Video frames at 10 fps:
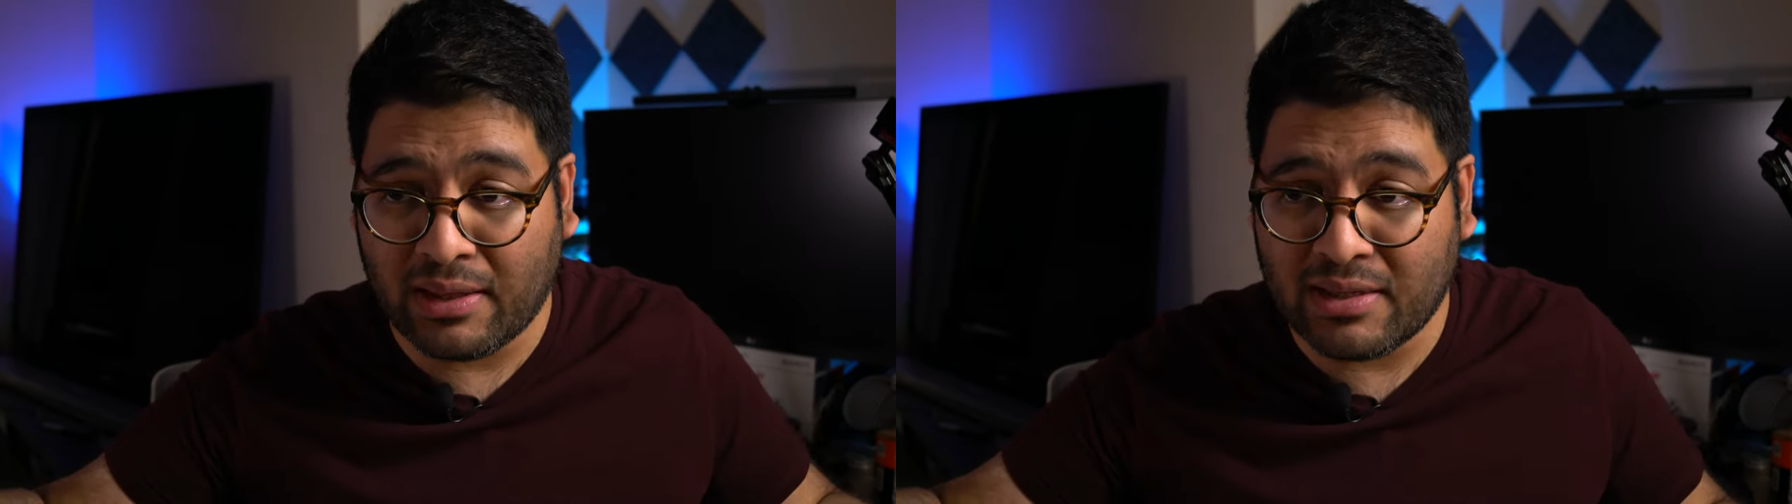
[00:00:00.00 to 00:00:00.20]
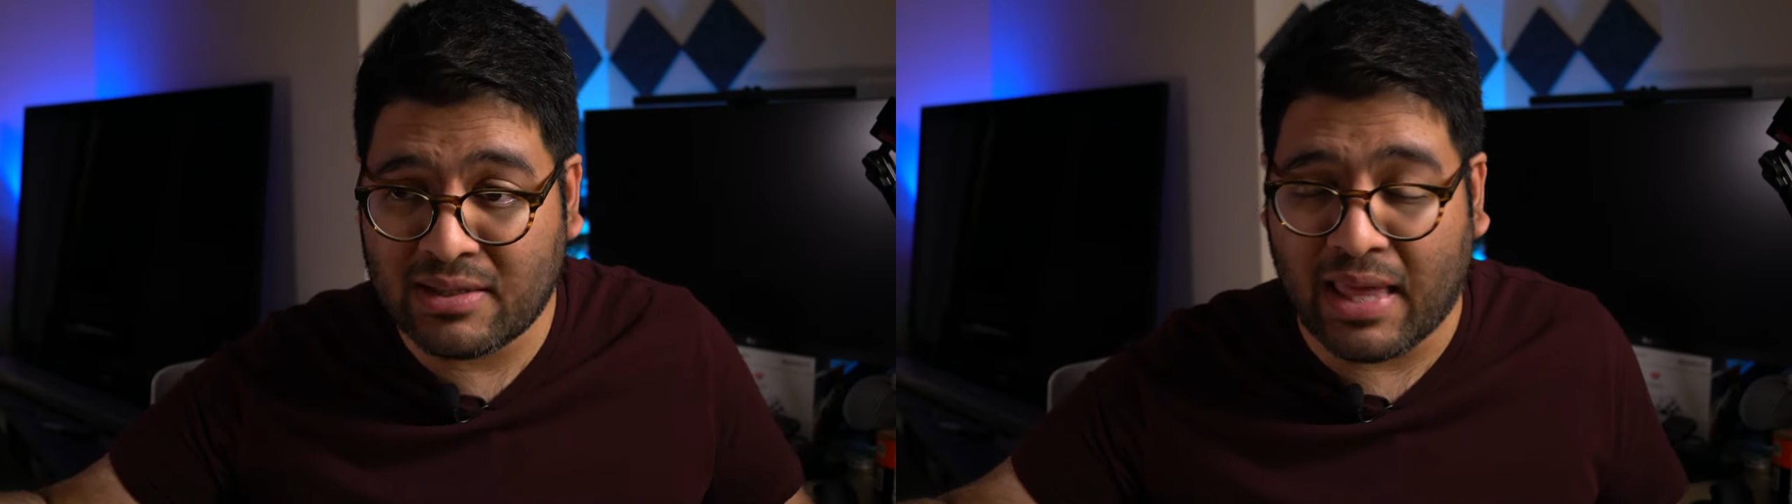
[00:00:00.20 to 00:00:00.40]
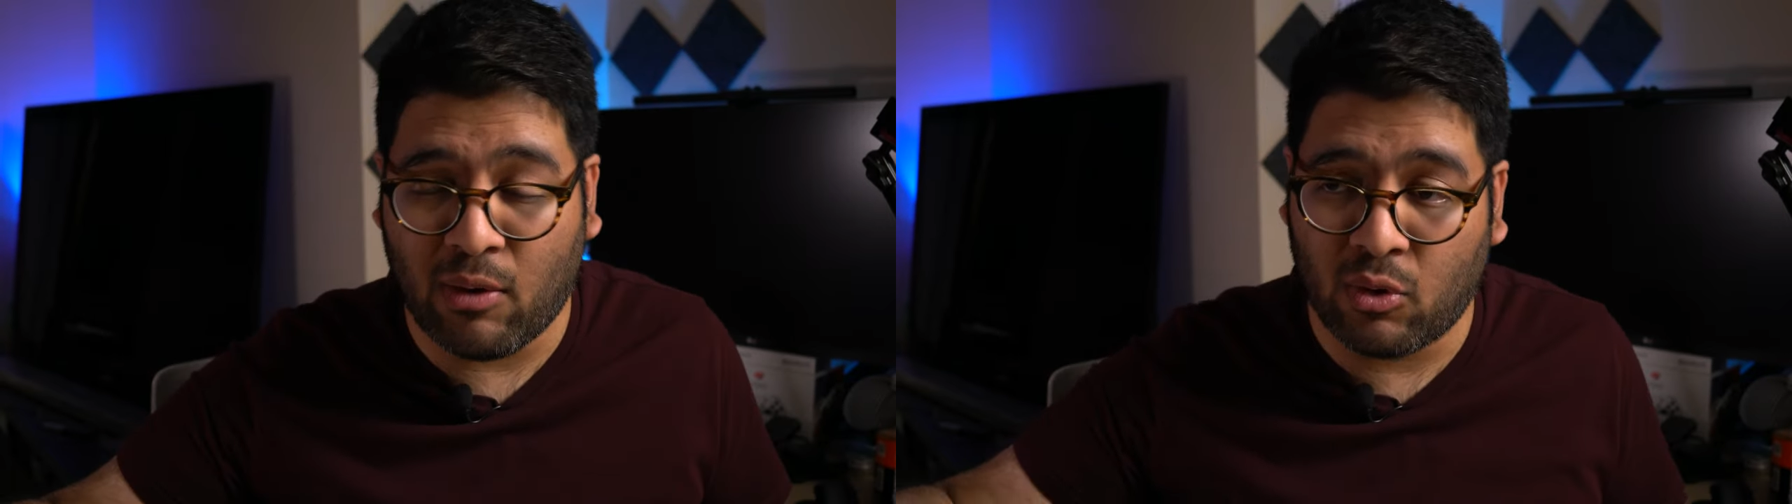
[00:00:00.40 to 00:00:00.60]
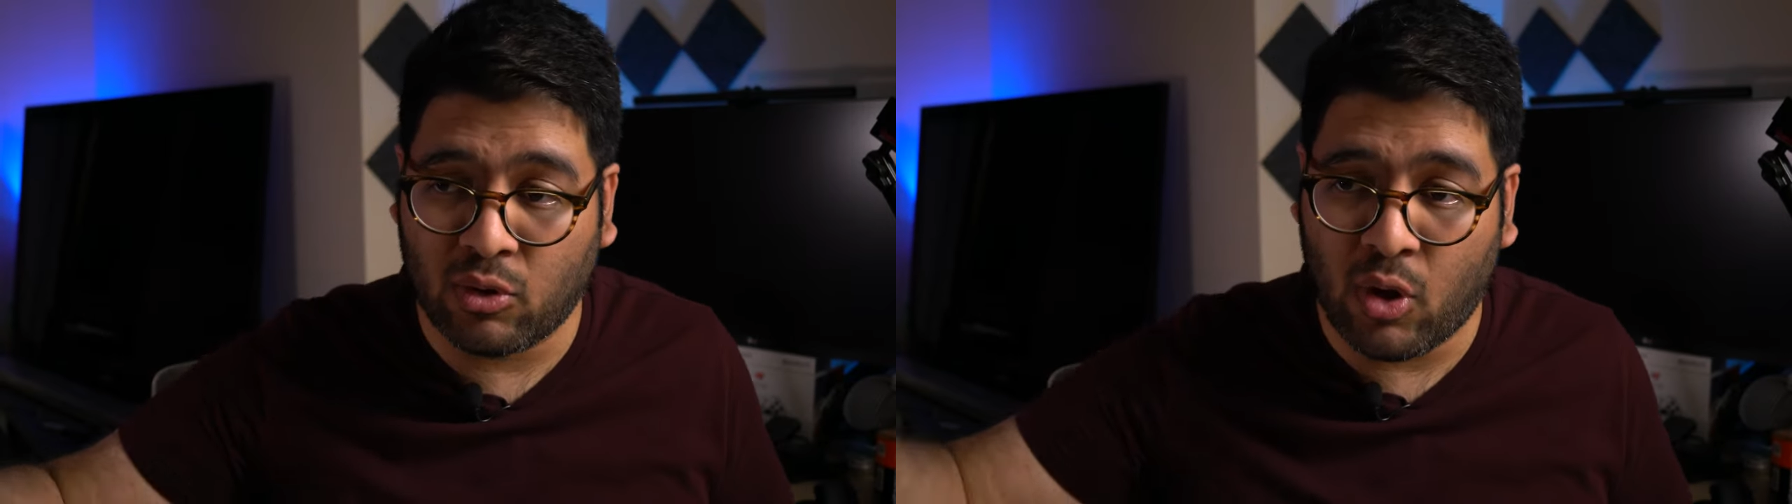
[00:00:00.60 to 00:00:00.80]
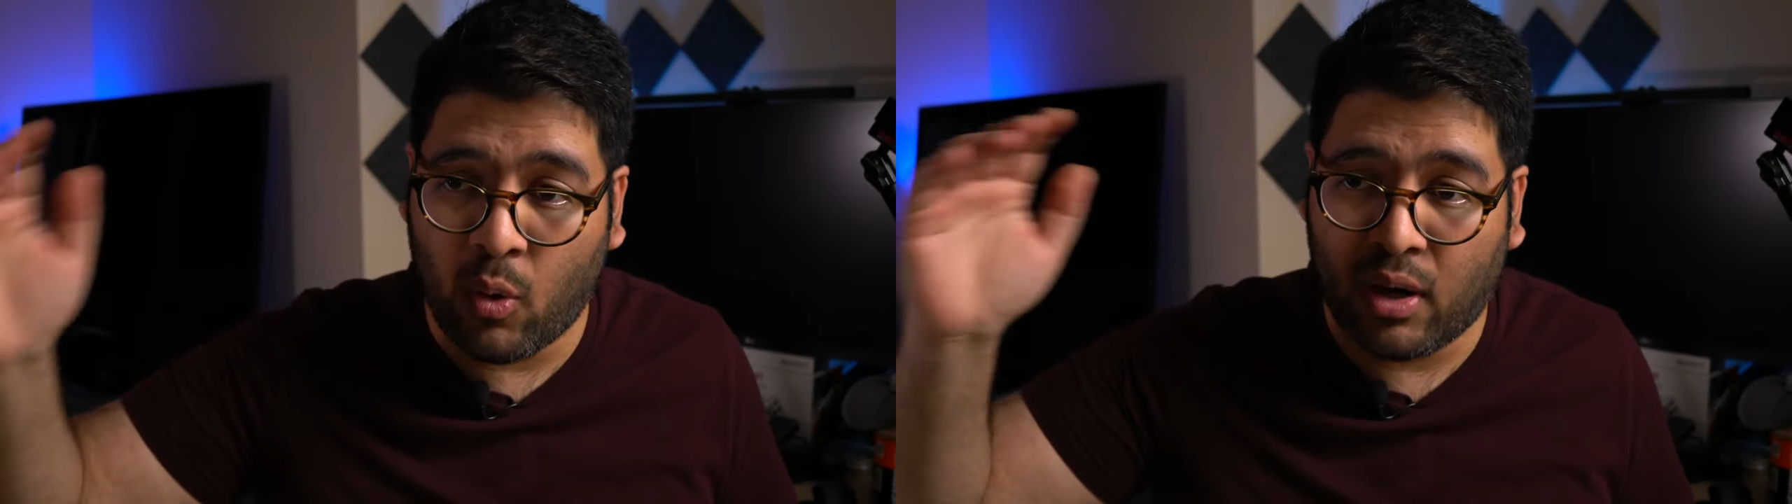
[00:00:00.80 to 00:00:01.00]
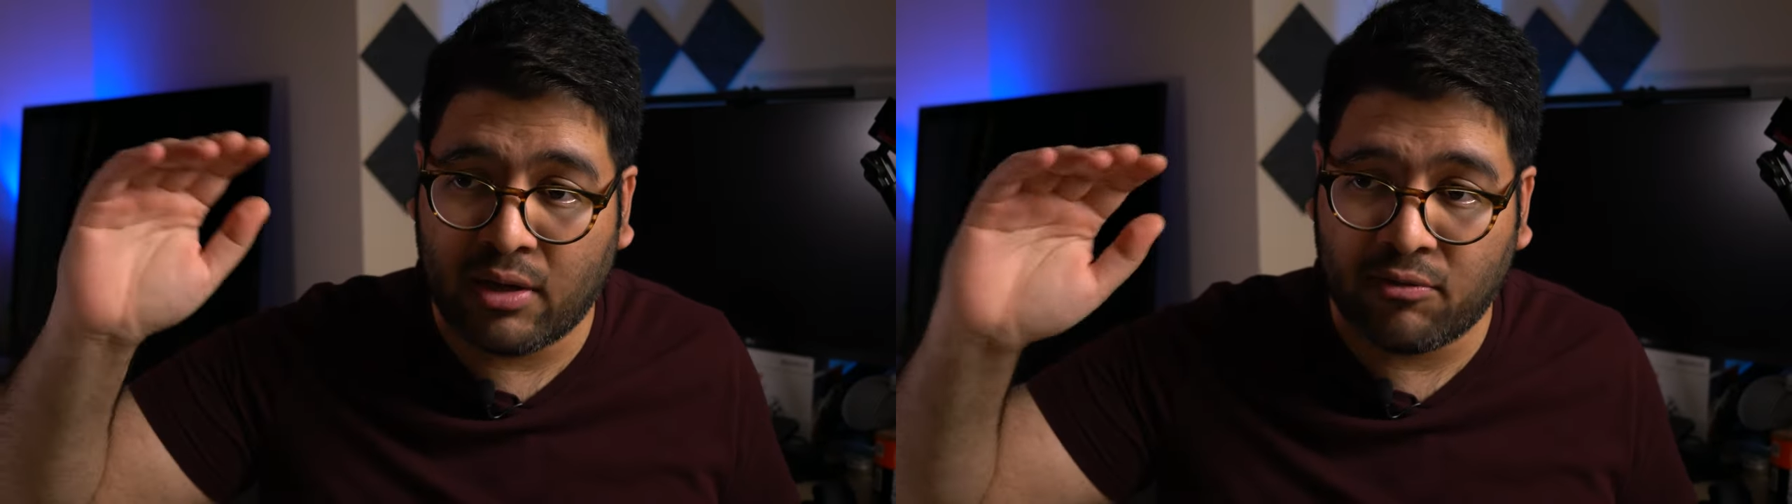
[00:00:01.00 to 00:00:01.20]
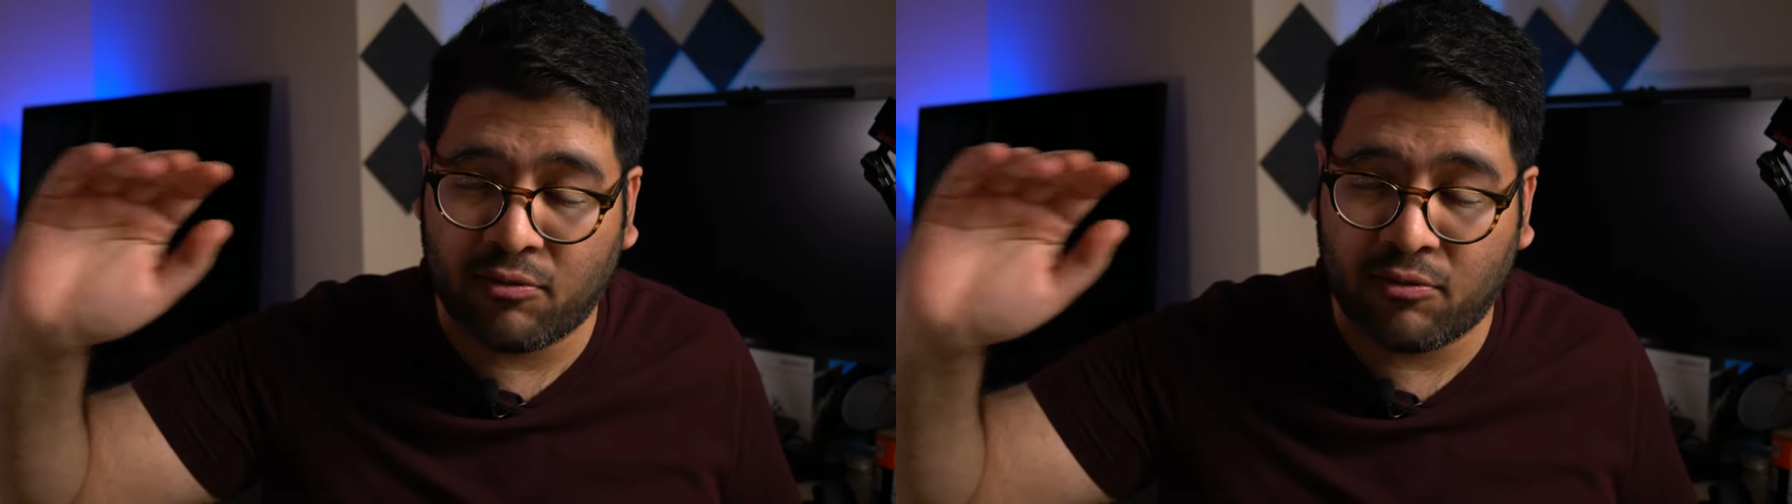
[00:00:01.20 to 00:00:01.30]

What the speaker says: list that will go on